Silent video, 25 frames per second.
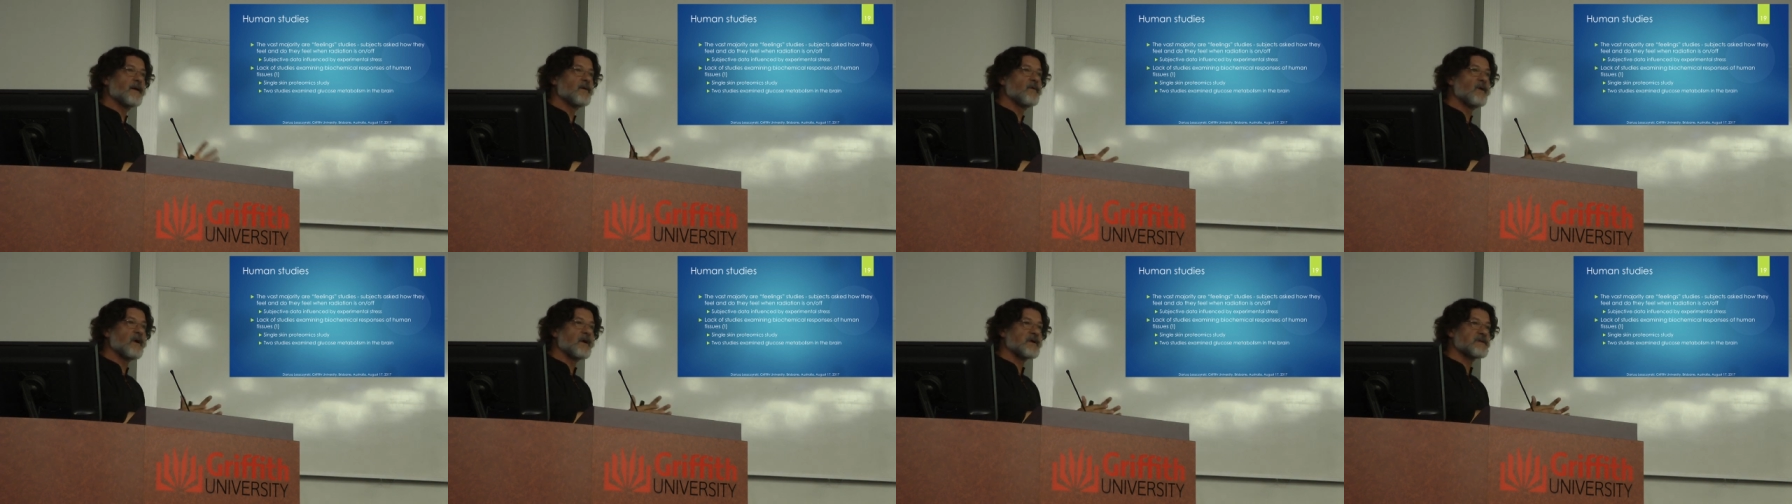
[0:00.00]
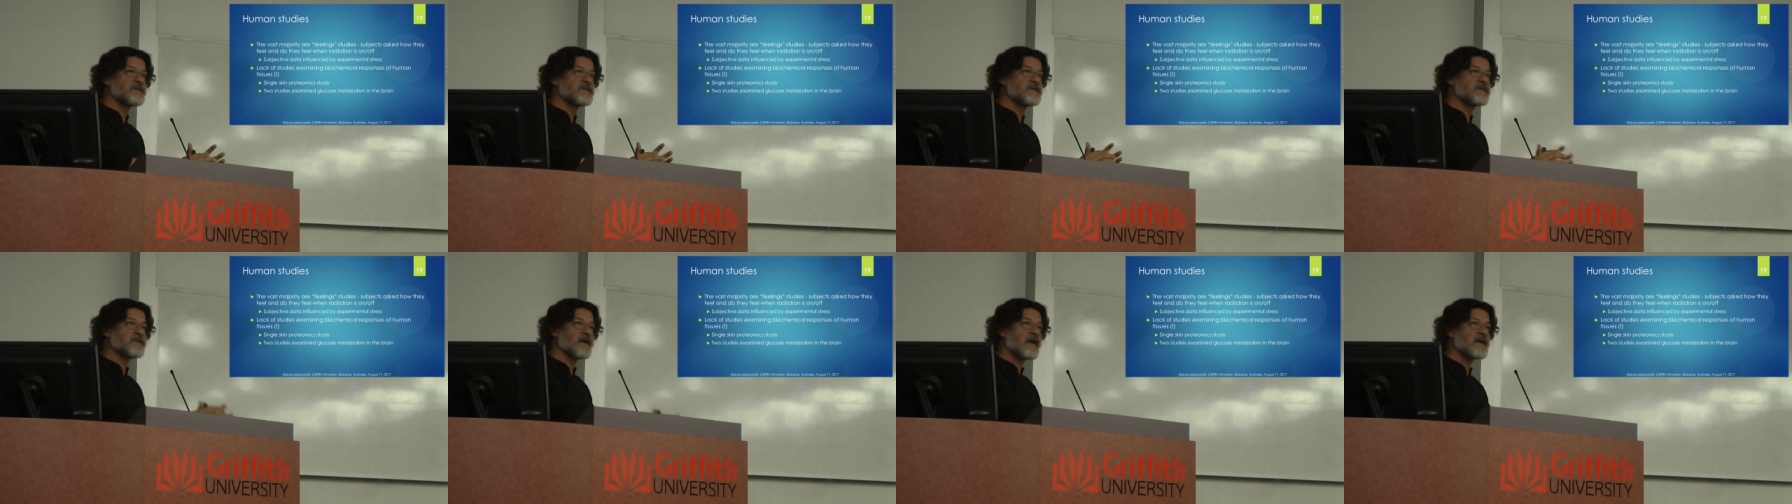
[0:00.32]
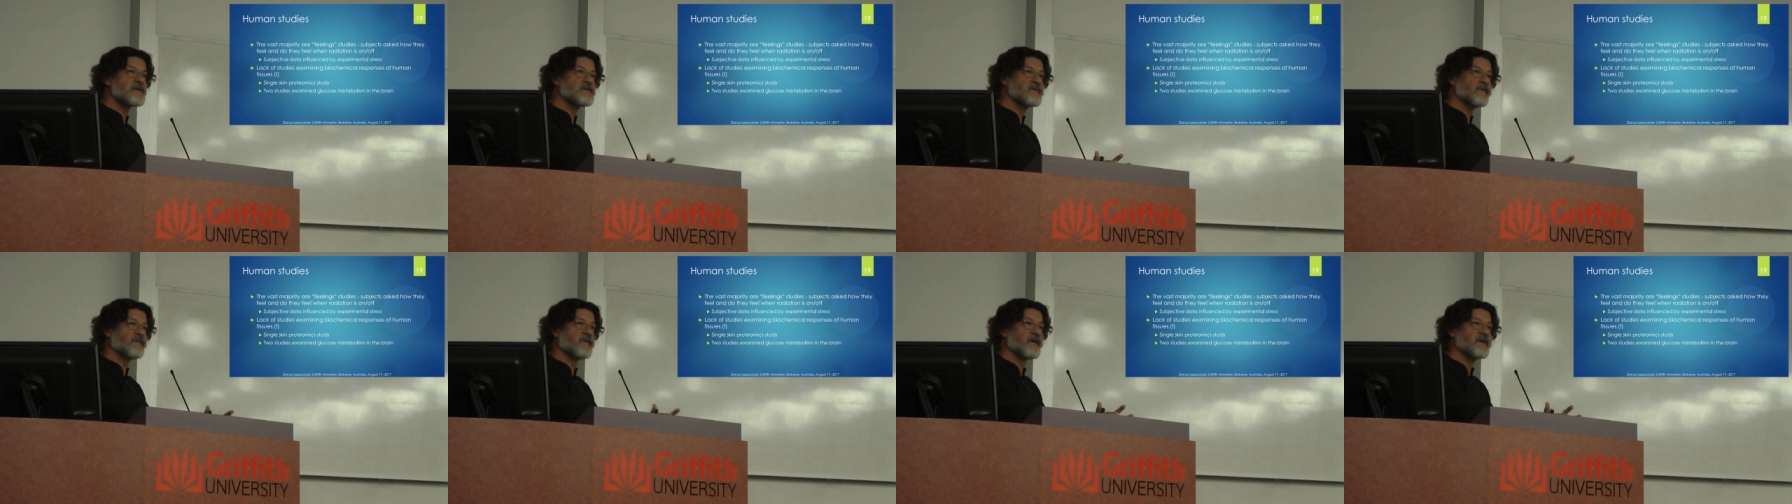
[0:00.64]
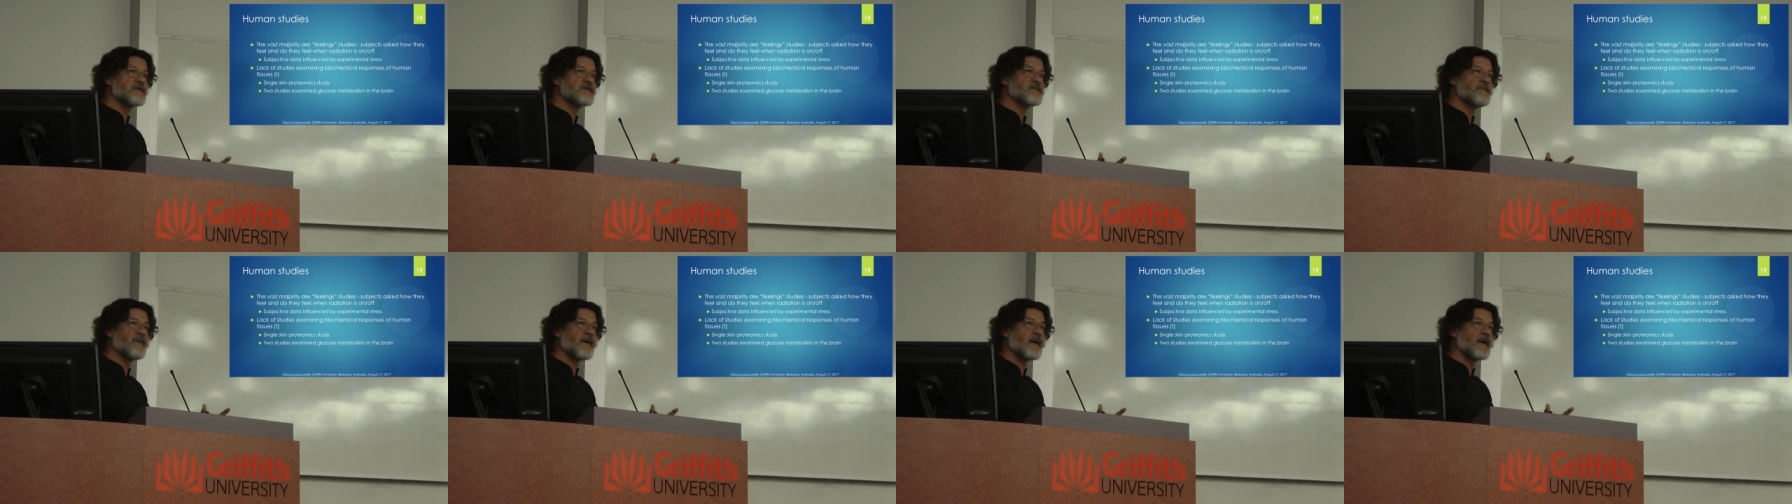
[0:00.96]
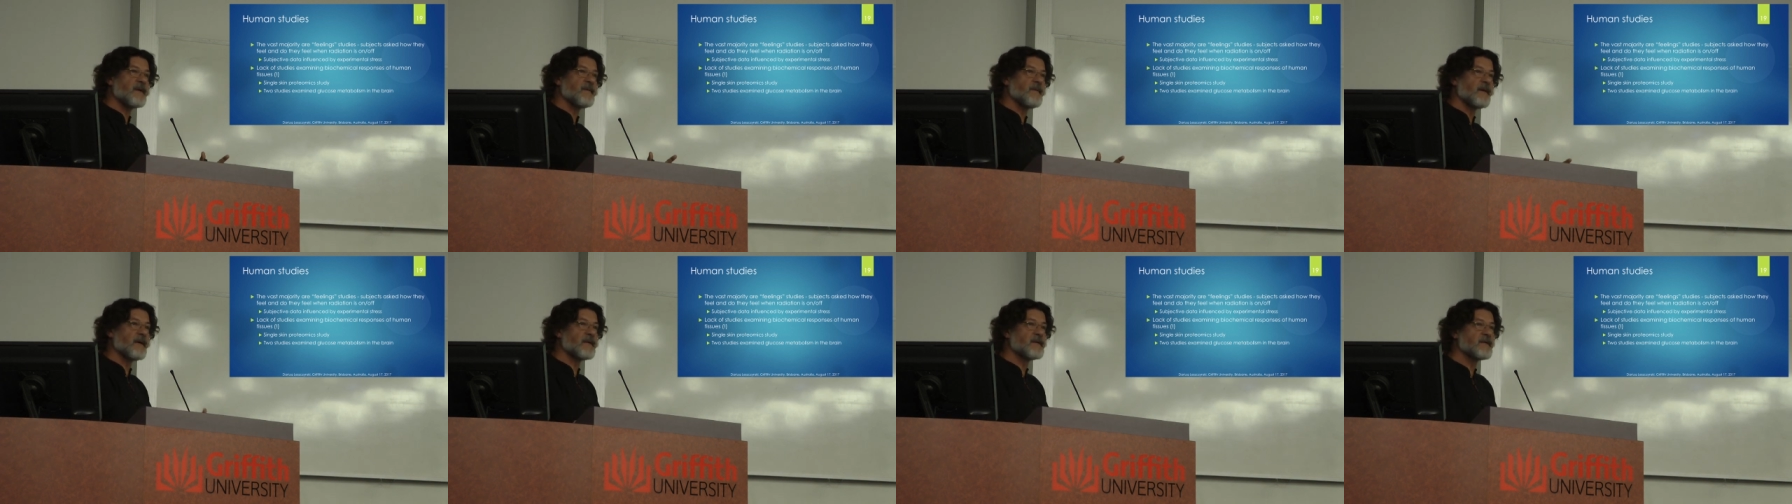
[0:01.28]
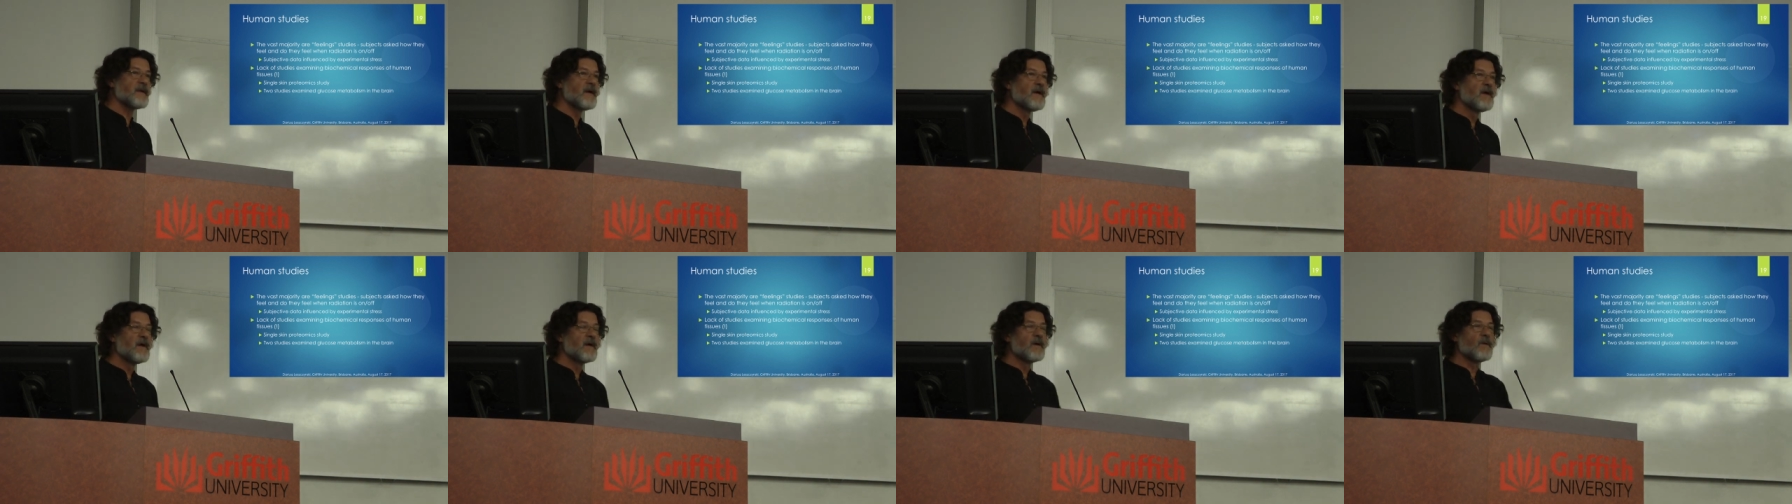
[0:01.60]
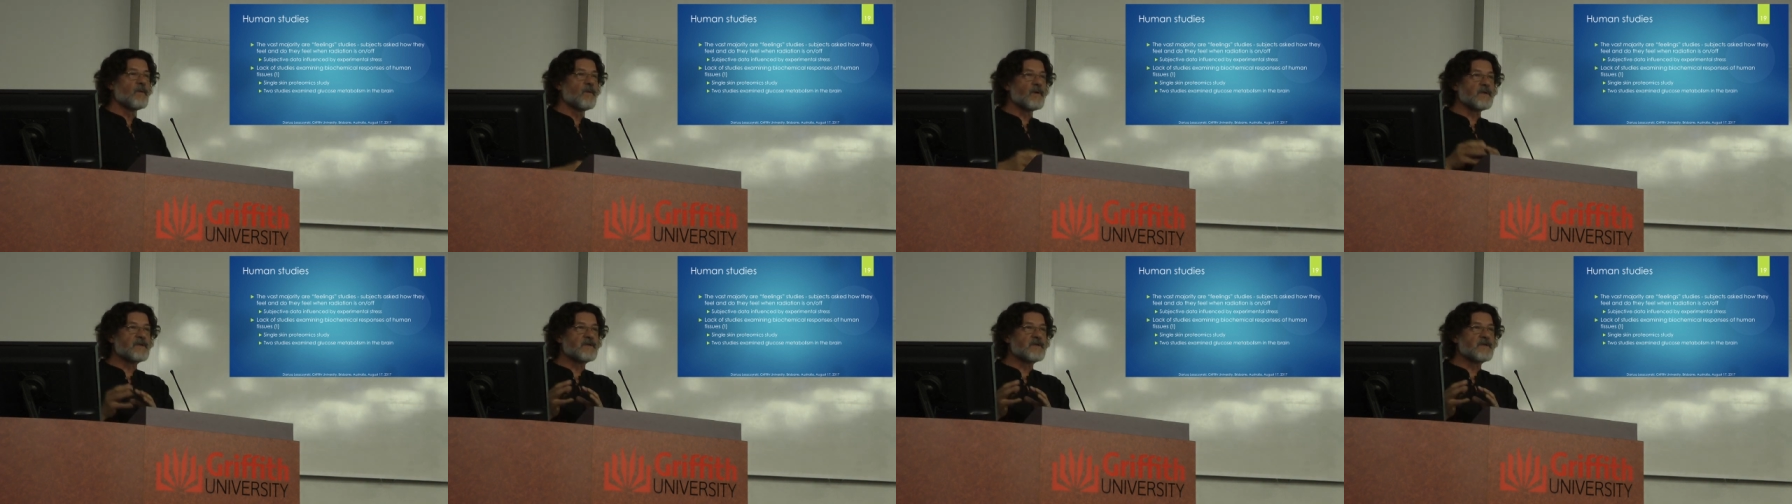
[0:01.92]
regular stress of experiment